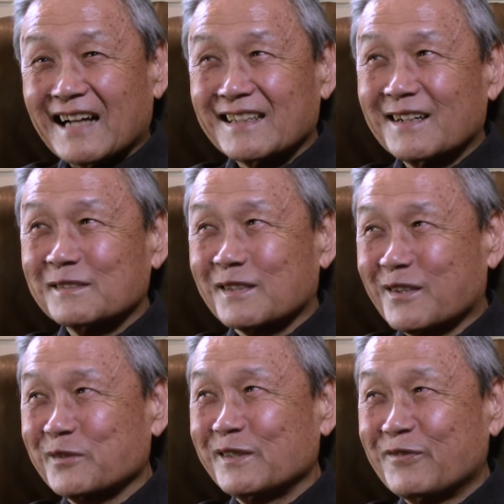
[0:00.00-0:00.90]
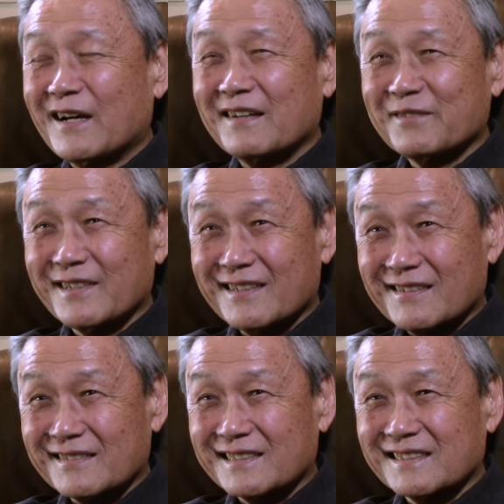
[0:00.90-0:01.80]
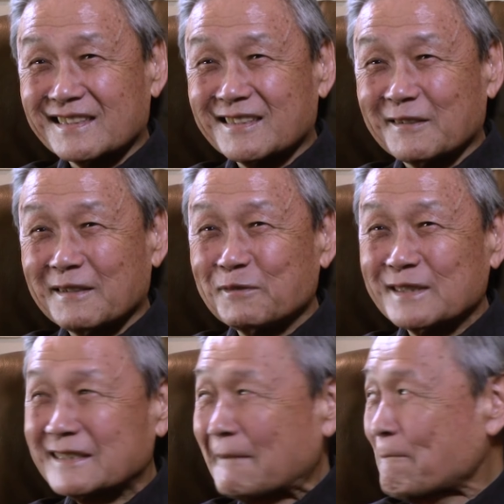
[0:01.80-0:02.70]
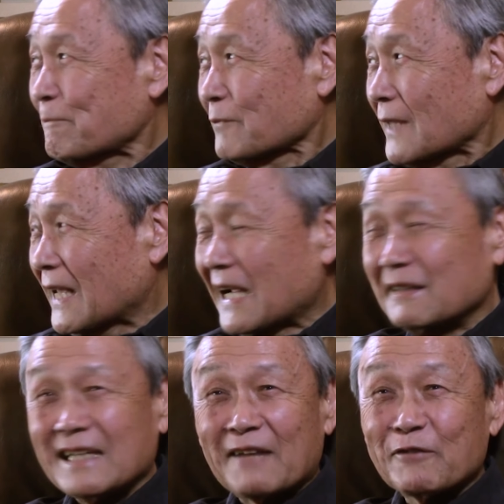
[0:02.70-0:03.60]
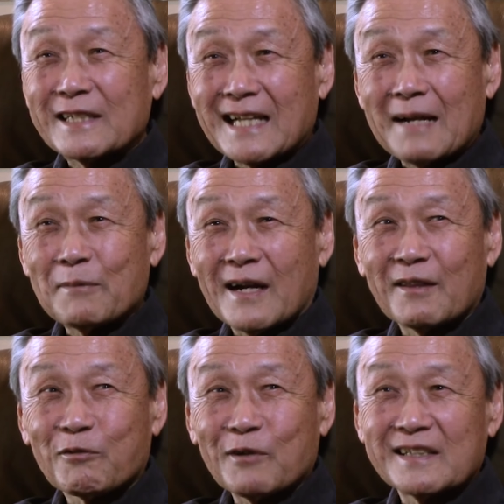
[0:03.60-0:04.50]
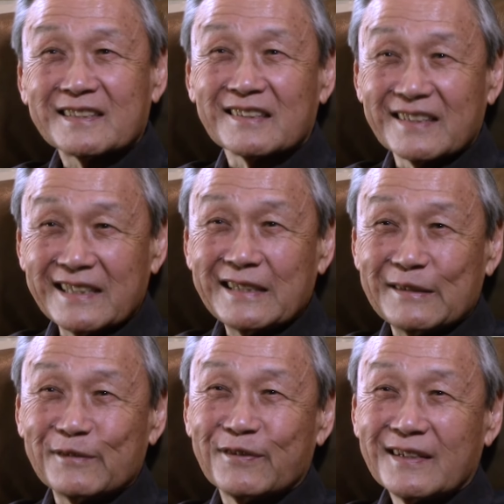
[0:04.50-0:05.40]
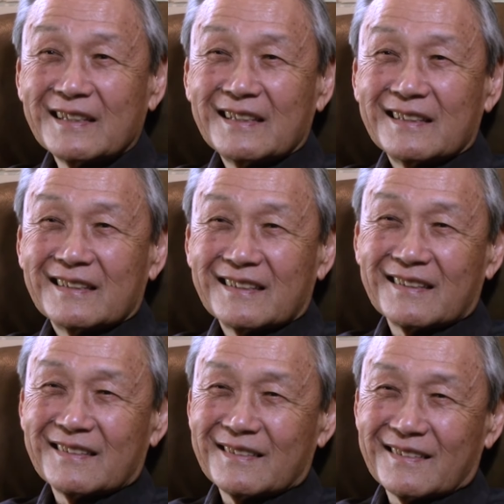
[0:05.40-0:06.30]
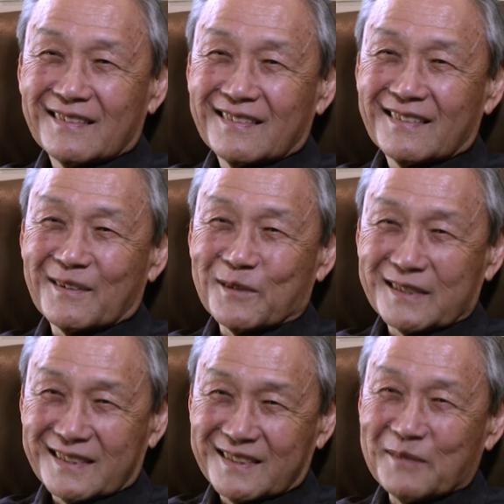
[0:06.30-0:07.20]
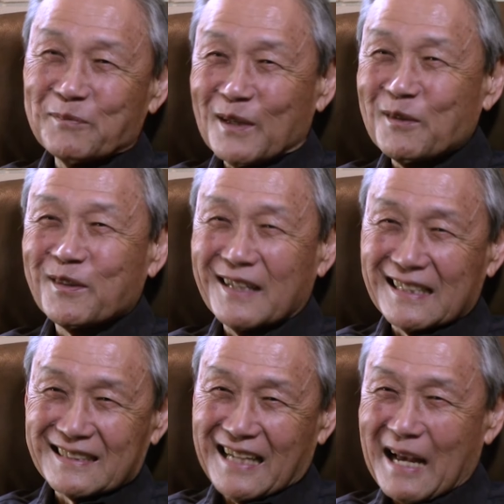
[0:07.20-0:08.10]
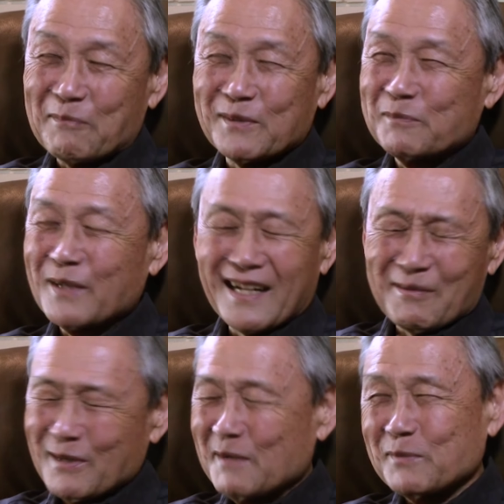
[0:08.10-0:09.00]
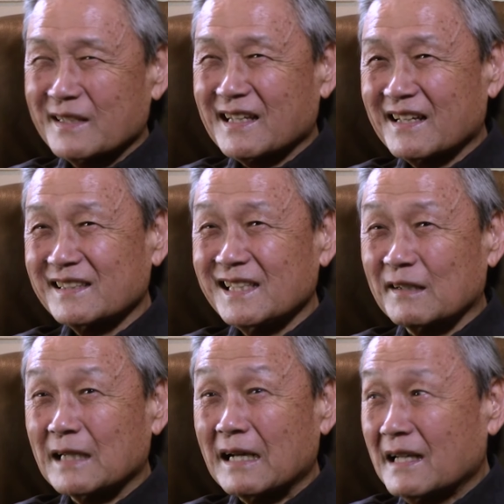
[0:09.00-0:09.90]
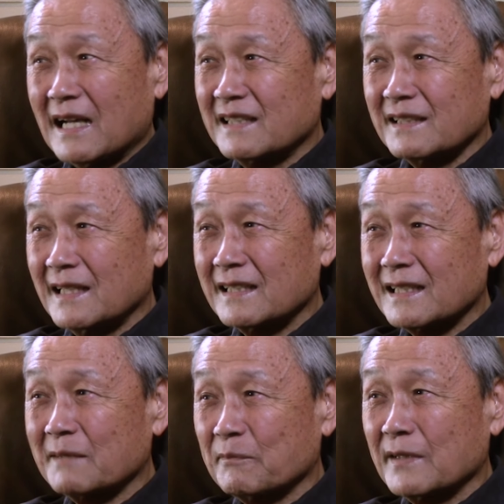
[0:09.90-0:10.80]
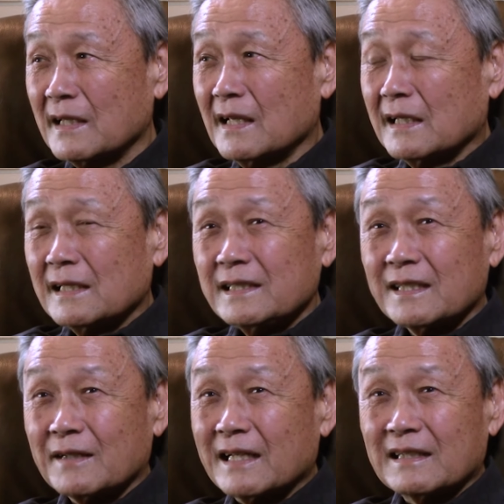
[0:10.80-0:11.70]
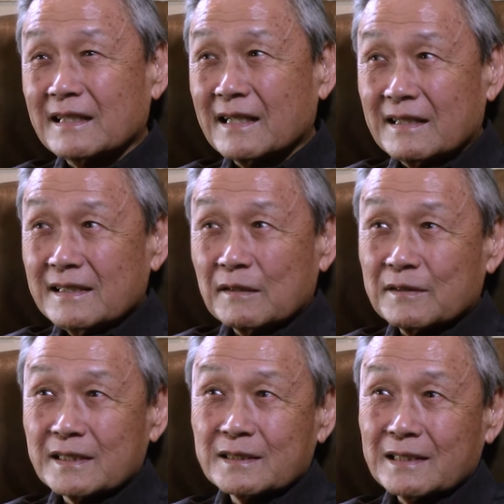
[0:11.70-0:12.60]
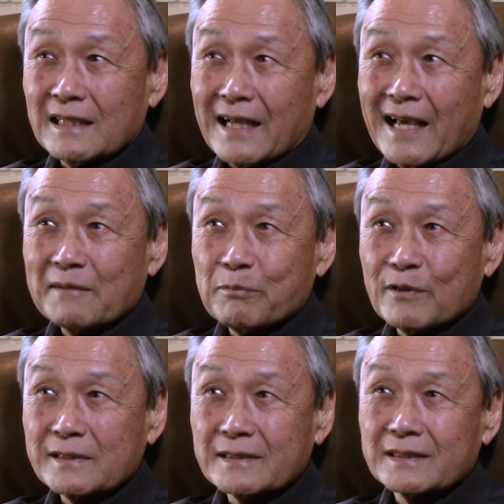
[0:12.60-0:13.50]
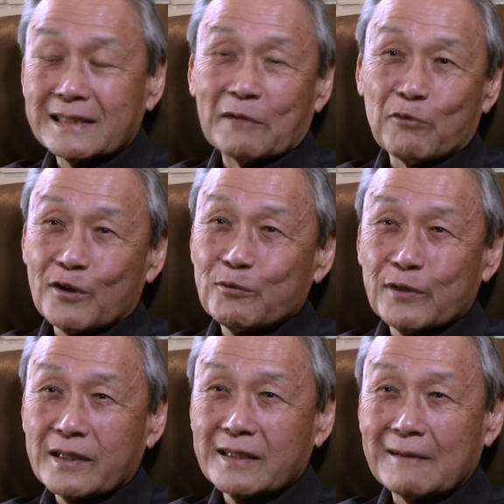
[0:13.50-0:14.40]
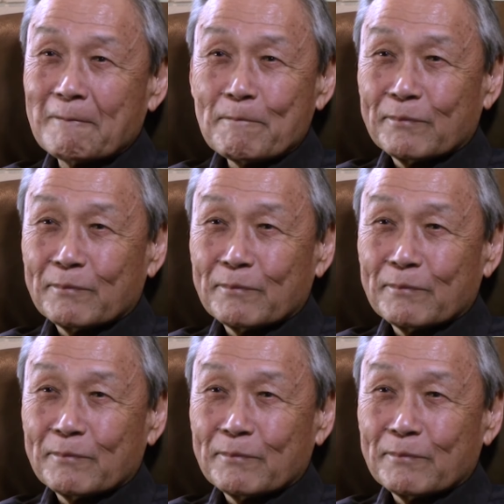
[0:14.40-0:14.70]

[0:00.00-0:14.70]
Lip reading: I know, 35 years. And so it was, and every time I threatened to leave, there was some other things that happened. But anyway, I ended up, I had presidents that I worked with that,